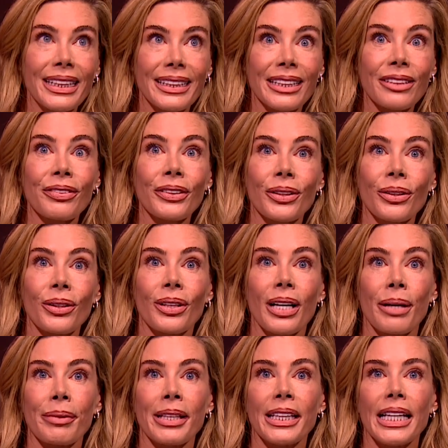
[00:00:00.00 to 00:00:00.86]
difficult.
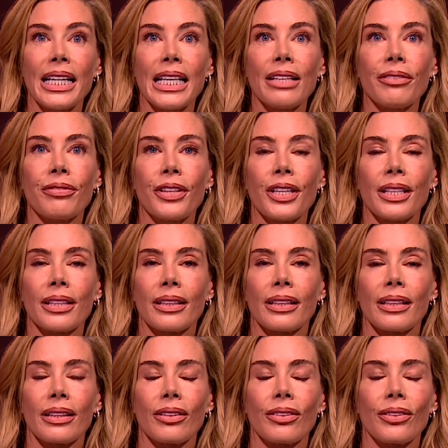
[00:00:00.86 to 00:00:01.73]
I mean,
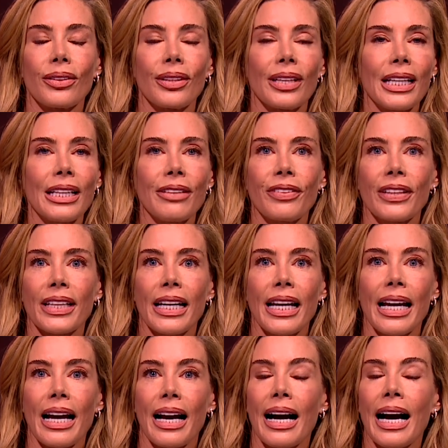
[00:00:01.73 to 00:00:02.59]
even
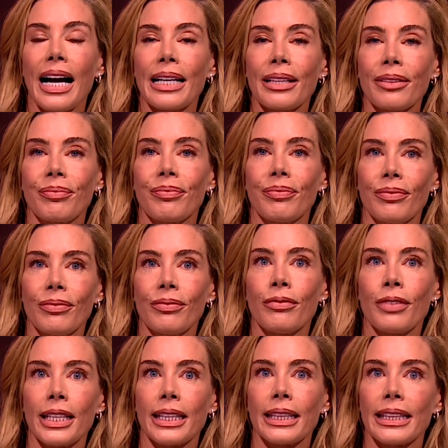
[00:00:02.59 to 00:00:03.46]
I
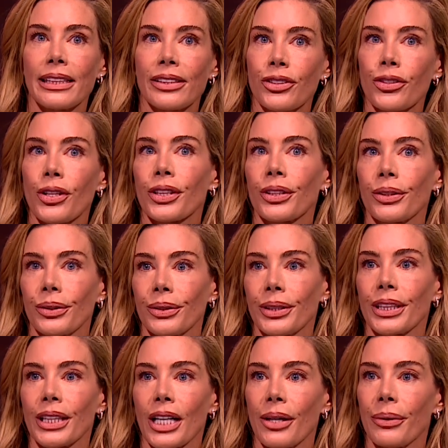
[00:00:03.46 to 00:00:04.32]
really struggle,
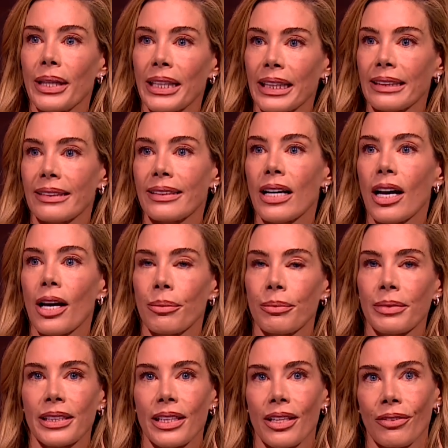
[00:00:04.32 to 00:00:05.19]
you know, in
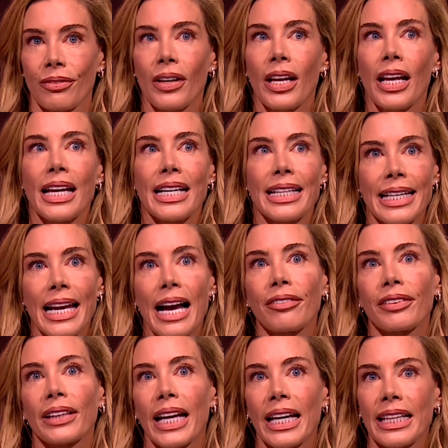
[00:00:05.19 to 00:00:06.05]
terms of
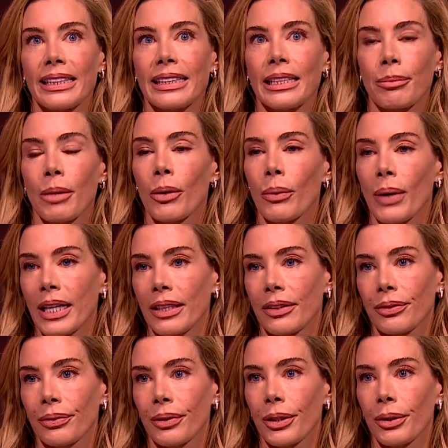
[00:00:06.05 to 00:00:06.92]
navigating my way
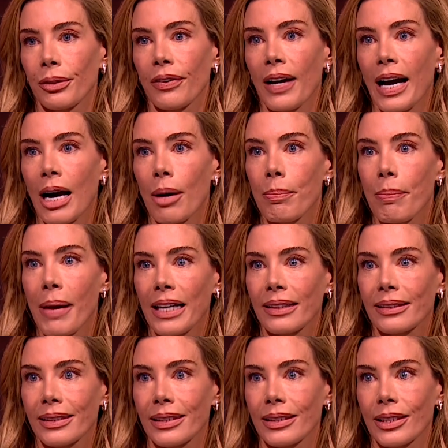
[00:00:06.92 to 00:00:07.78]
through of how
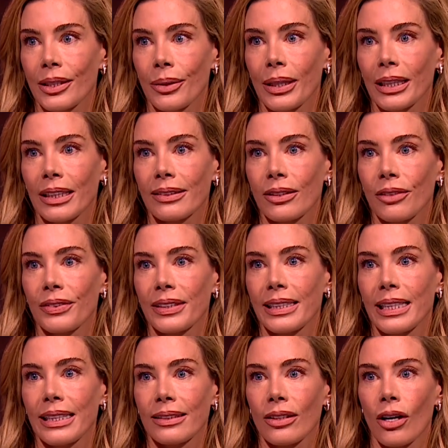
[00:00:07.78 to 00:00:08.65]
best to do it, because
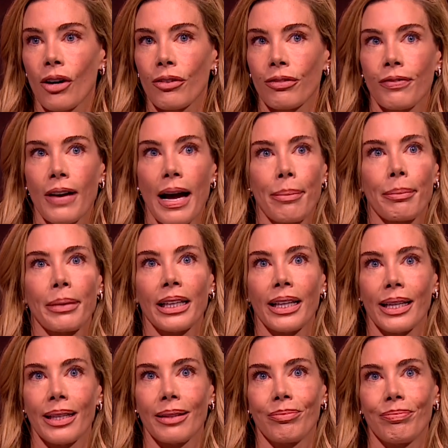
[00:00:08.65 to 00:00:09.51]
obviously it's our
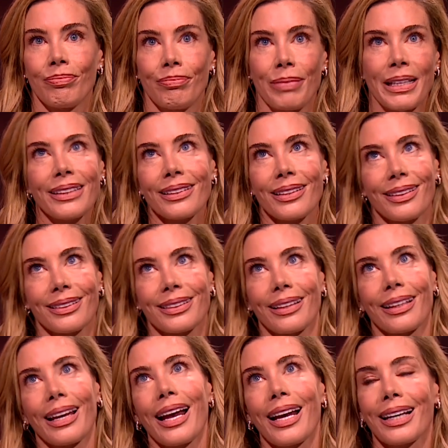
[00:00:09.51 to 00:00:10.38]
family business,
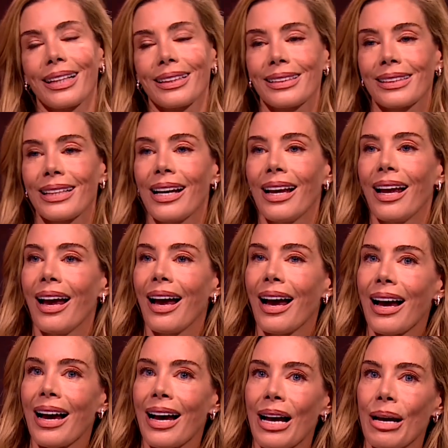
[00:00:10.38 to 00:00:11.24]
I guess.
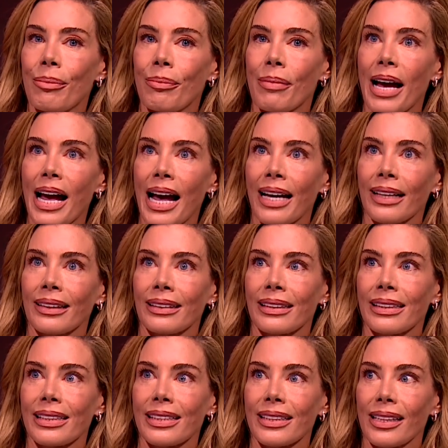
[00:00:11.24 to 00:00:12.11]

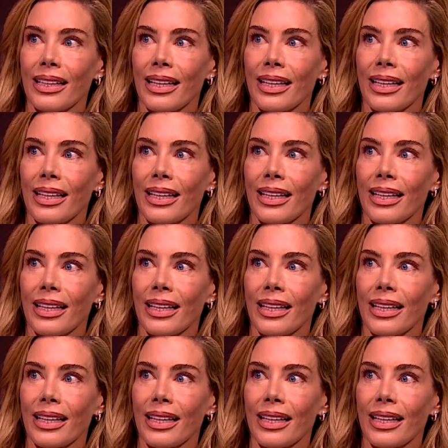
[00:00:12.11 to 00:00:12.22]
And